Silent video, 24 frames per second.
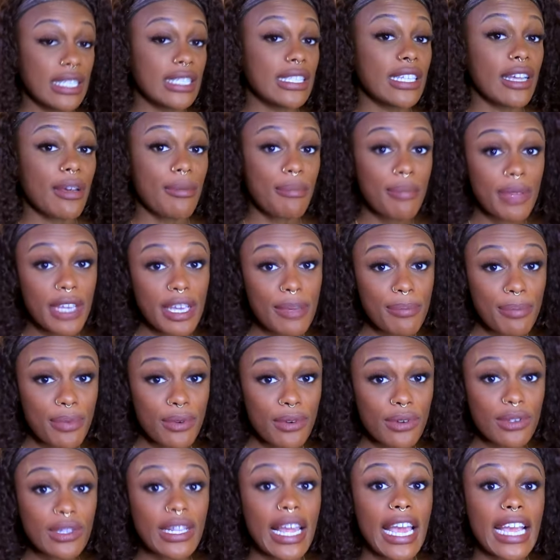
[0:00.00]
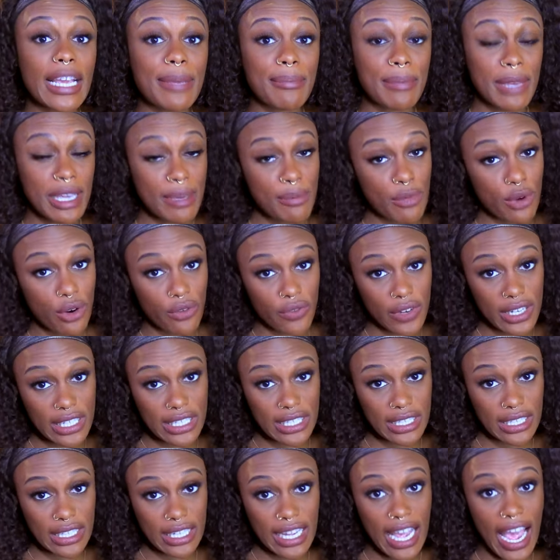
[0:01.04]
Some people, like me more
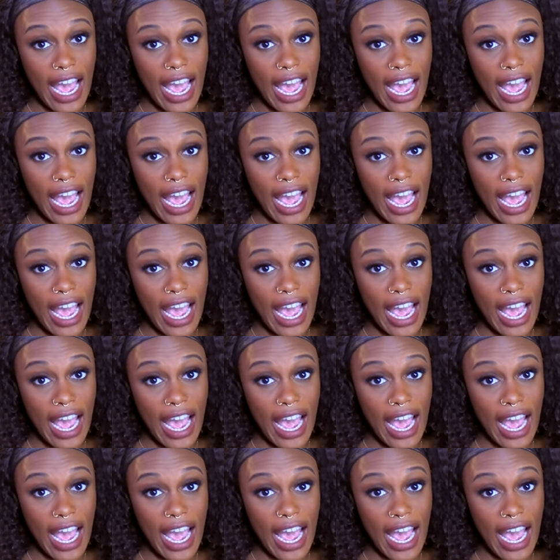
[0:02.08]
recently,